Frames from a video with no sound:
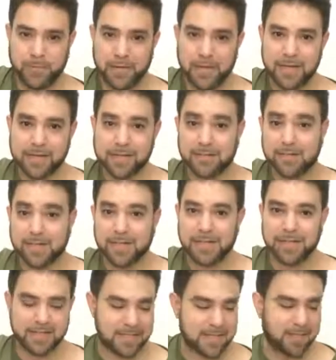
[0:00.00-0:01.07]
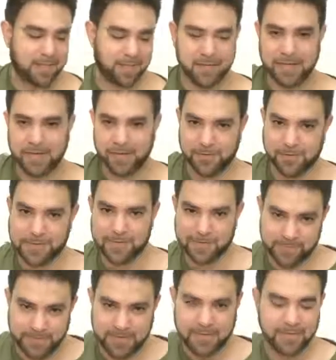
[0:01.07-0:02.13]
Okay, something like this. Now, I know it
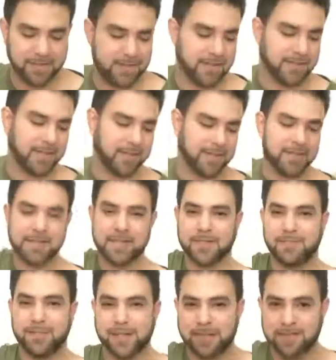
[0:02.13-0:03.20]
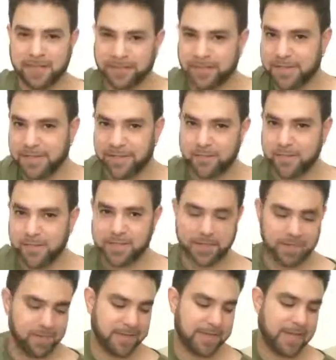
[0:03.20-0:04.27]
sounds ridiculous in an acoustic, but I'm giving you
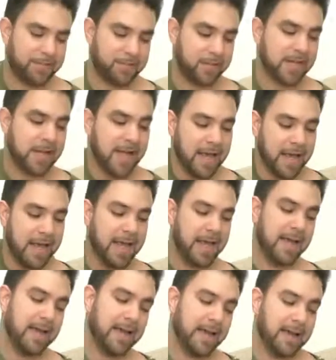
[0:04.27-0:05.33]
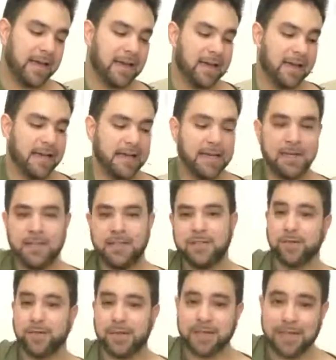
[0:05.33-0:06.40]
musical examples. And
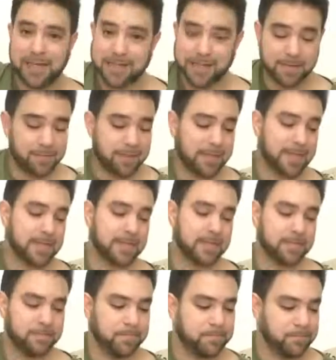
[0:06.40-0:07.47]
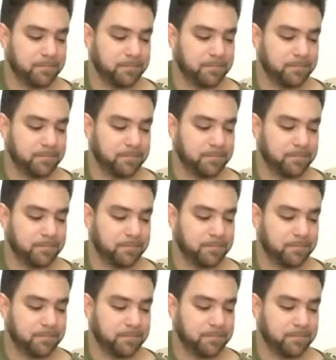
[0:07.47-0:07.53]
you can get something like this.